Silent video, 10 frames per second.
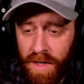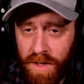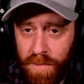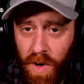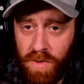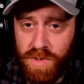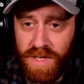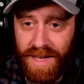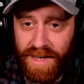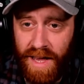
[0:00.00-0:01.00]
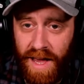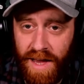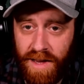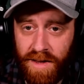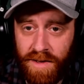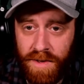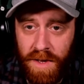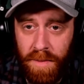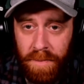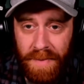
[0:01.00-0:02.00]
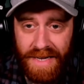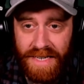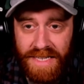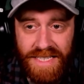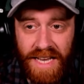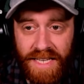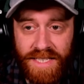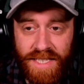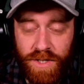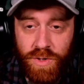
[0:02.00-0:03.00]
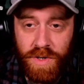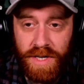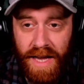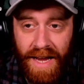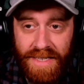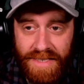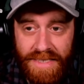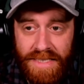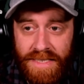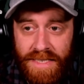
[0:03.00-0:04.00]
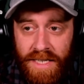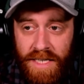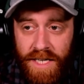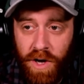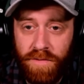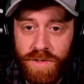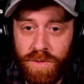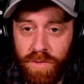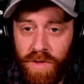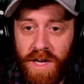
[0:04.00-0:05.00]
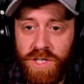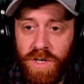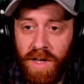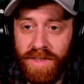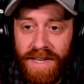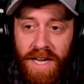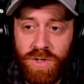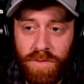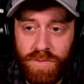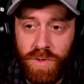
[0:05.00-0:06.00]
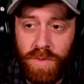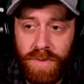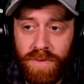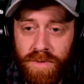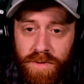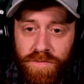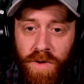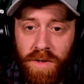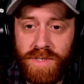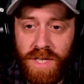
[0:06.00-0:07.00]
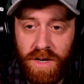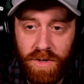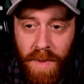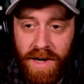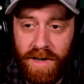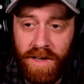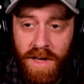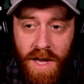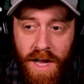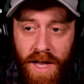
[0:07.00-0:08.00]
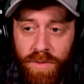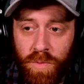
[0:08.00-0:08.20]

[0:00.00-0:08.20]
Composed in a mid-2nd century AD, it offers a reflection on the nature of truth, the fallen state of humanity, and the